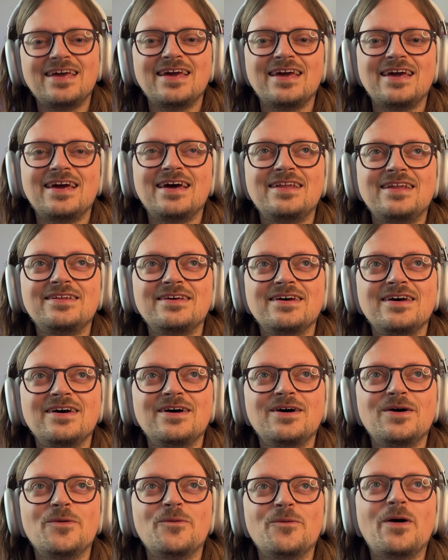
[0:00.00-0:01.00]
And
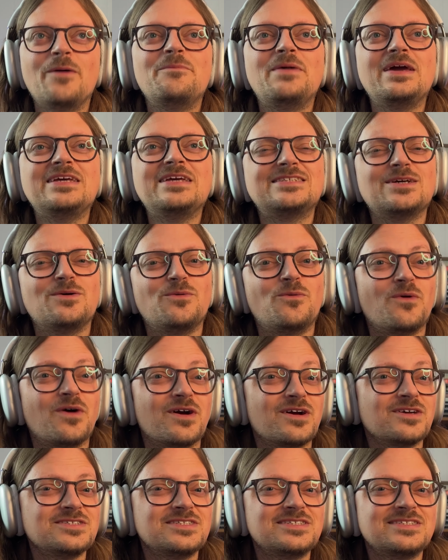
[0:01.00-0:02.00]
what makes it
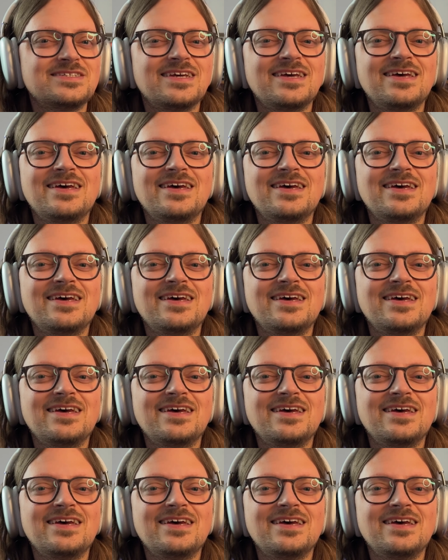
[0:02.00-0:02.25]
worse?